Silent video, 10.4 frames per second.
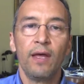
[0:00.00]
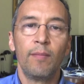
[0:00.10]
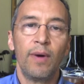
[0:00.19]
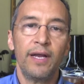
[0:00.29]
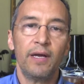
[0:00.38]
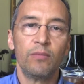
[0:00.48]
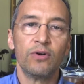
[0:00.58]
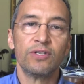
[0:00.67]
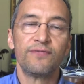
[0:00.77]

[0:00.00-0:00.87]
My number is